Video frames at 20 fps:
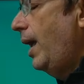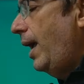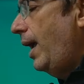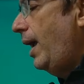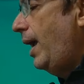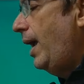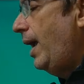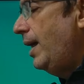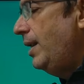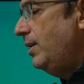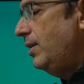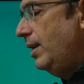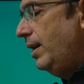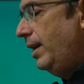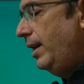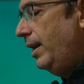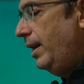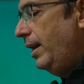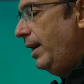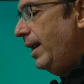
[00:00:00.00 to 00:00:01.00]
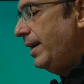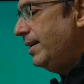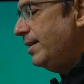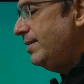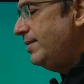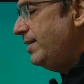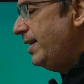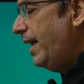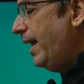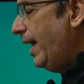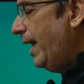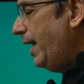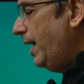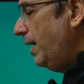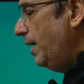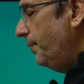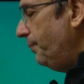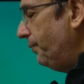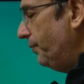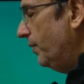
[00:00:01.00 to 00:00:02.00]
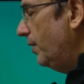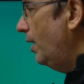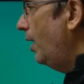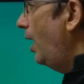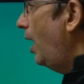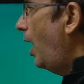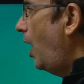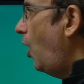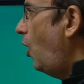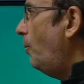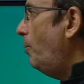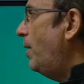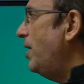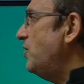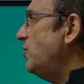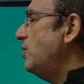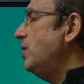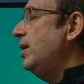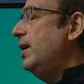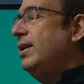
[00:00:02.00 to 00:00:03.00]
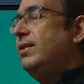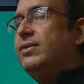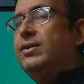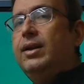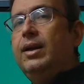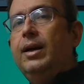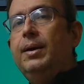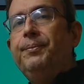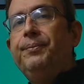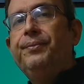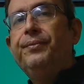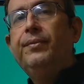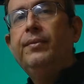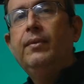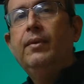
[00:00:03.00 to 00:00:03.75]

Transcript: And let us say how much is the